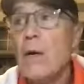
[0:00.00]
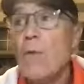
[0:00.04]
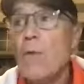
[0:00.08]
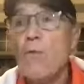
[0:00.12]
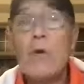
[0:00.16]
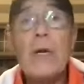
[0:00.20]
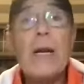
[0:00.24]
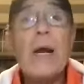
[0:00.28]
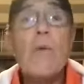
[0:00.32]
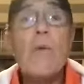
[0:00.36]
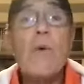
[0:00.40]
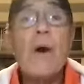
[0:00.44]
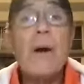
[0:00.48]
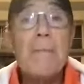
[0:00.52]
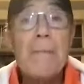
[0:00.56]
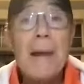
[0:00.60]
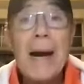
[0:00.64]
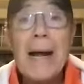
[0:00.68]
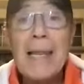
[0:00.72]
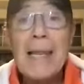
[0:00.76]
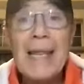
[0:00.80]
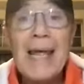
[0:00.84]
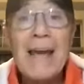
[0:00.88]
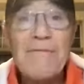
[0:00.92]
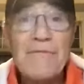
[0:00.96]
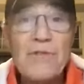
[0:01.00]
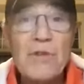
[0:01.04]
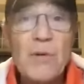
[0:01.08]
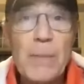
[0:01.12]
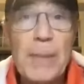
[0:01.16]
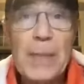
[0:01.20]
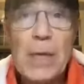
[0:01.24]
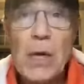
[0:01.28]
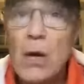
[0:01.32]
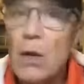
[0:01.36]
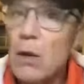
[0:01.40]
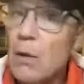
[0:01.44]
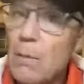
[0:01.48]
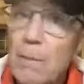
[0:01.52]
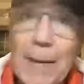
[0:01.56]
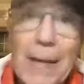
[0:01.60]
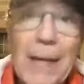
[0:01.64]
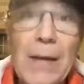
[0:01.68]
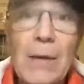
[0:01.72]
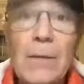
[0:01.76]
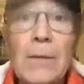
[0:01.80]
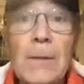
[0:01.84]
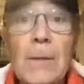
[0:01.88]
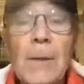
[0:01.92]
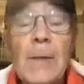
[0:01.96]
what I want my life to be all
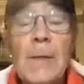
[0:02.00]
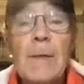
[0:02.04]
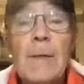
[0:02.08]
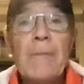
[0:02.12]
about.